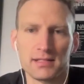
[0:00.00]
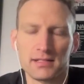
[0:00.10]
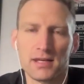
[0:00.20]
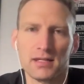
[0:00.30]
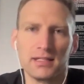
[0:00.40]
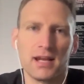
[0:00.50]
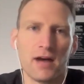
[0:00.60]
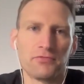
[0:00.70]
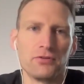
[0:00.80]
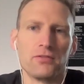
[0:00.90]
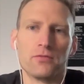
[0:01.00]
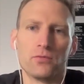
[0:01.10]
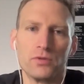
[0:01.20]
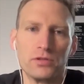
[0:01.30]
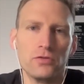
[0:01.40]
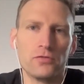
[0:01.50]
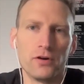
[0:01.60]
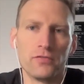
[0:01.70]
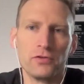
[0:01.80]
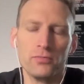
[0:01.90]
Excited to get after it with you
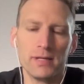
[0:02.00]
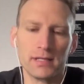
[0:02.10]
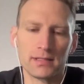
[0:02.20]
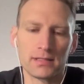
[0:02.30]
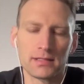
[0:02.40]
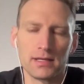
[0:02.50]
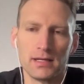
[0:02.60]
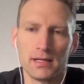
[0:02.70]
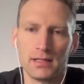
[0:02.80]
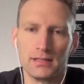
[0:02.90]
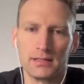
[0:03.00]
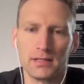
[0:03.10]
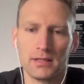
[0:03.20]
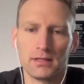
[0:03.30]
for a few minutes. And